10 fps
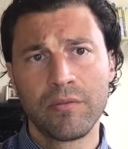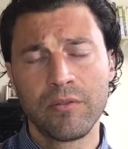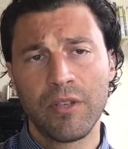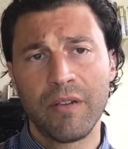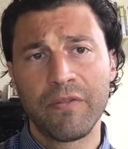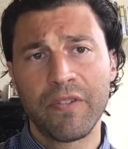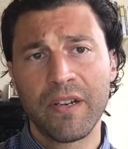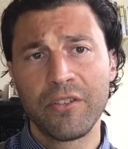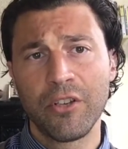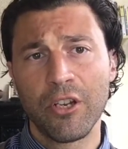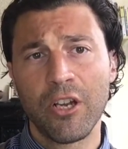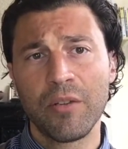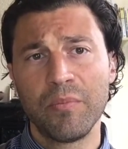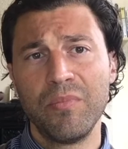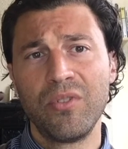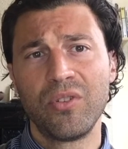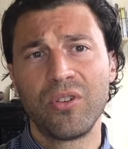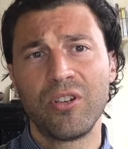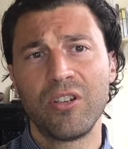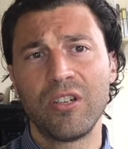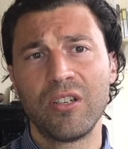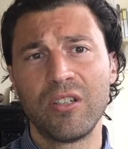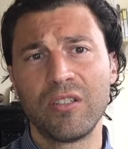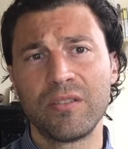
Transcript: I've found a lot more uh,